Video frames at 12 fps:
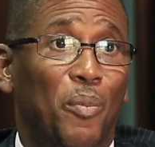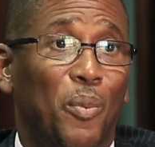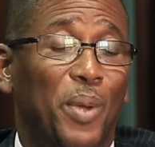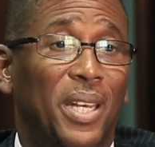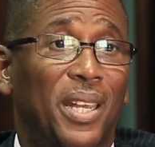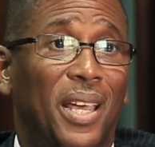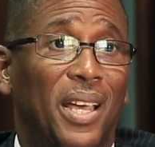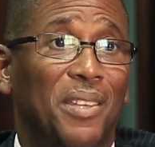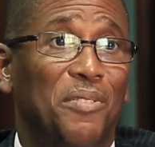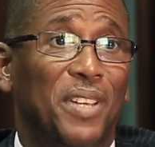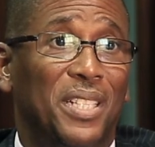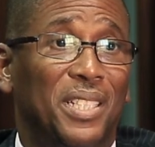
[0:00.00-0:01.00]
when they are
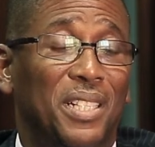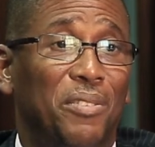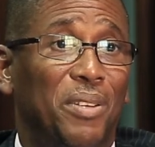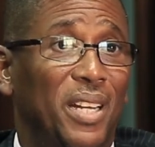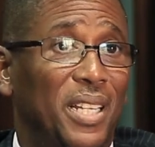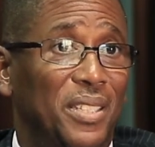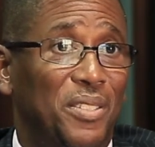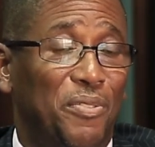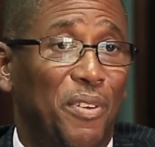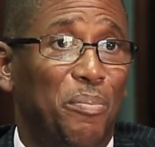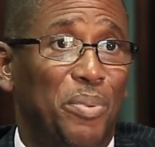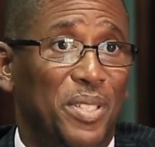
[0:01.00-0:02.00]
eventually released
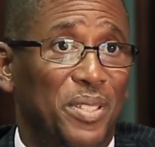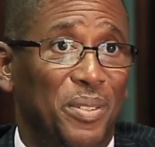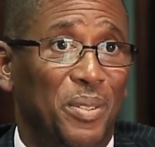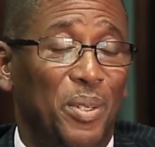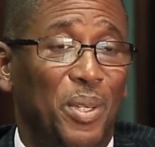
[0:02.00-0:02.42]
from prison,